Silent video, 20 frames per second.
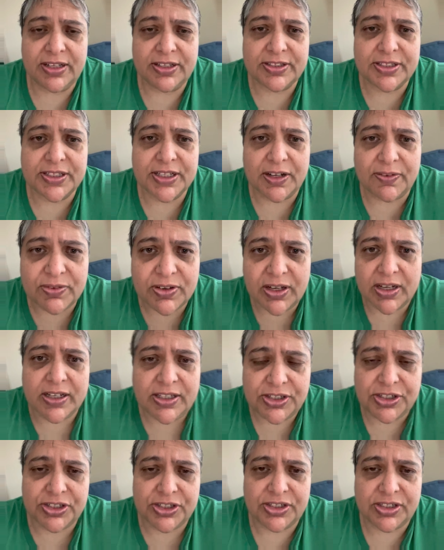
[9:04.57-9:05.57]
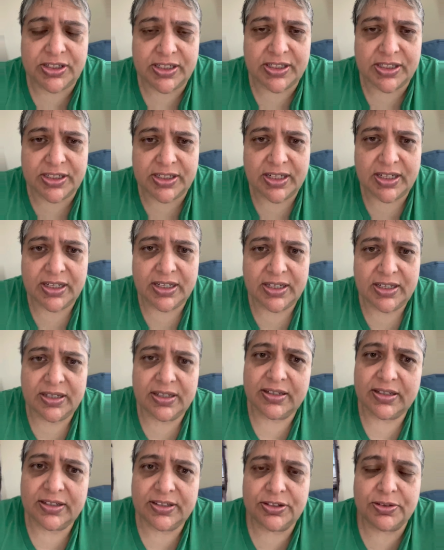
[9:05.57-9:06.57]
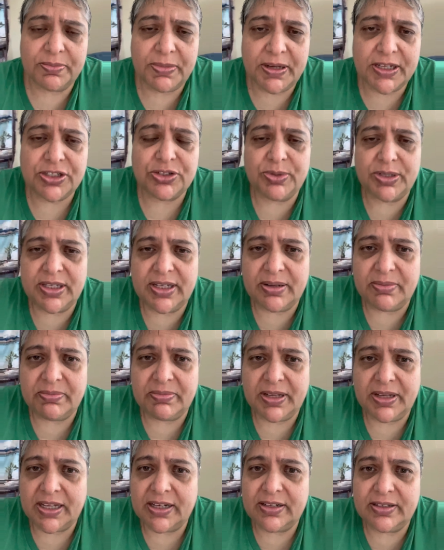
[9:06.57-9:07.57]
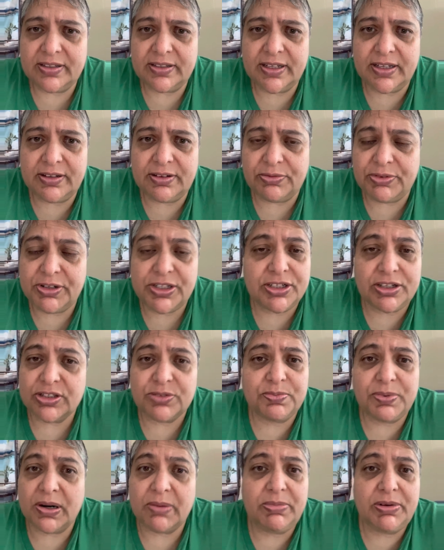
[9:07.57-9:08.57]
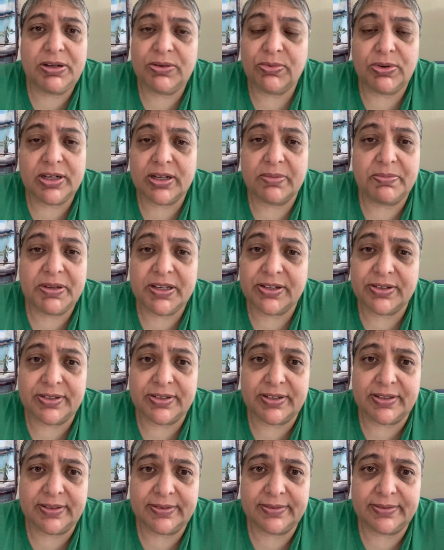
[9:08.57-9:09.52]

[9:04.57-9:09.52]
self-consciousness, to mess with them. And the results probably will not be good.